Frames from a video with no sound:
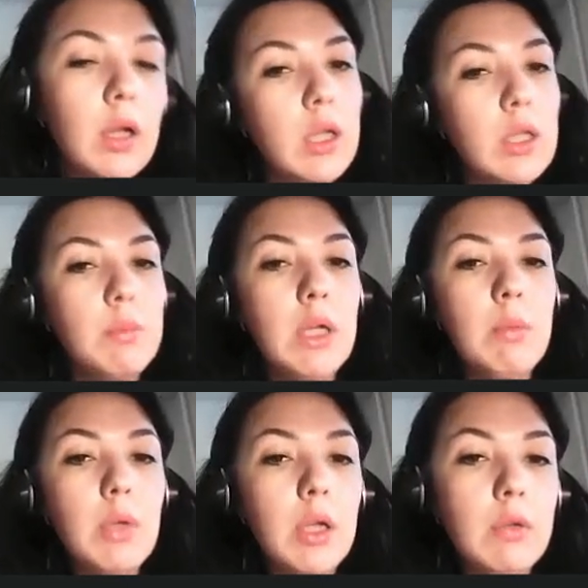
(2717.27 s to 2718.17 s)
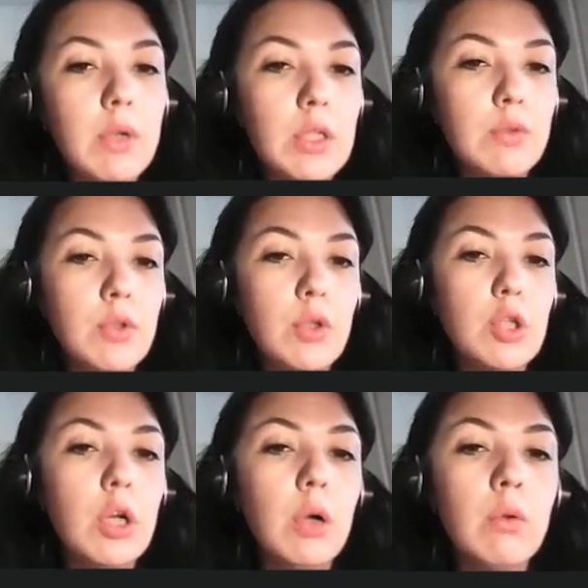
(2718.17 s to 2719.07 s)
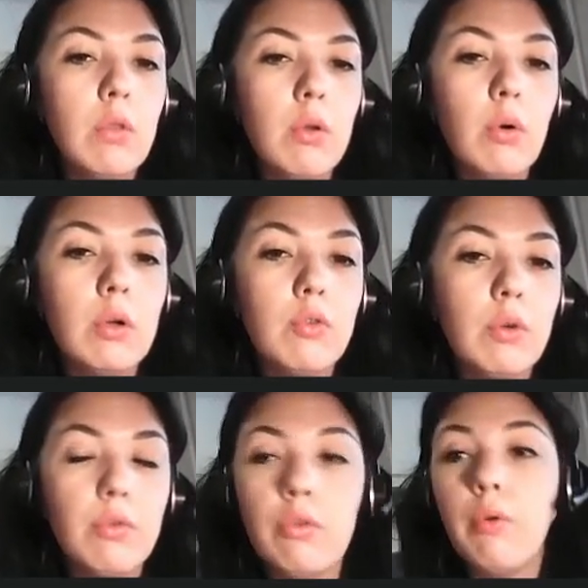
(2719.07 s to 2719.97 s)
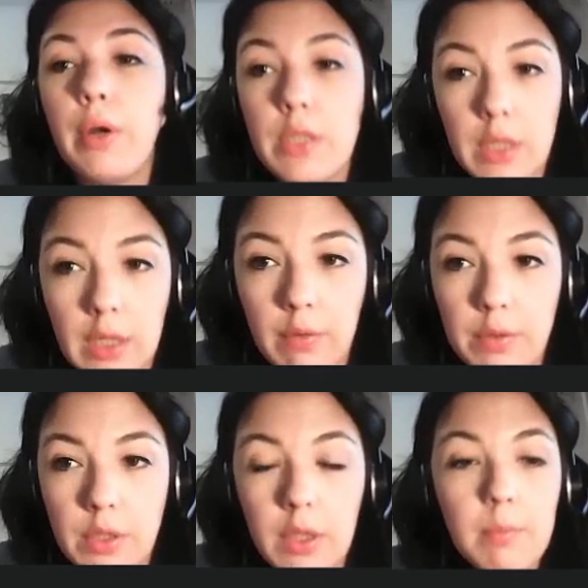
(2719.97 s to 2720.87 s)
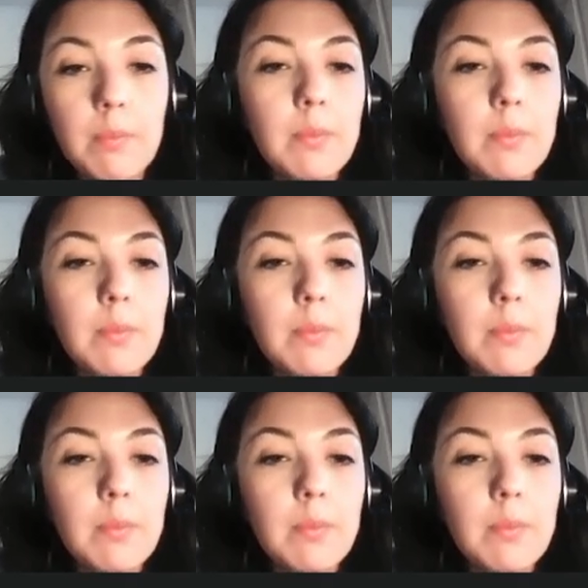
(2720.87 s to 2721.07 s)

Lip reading: It's minimally invasive surgery on the organs of thoracic cavity.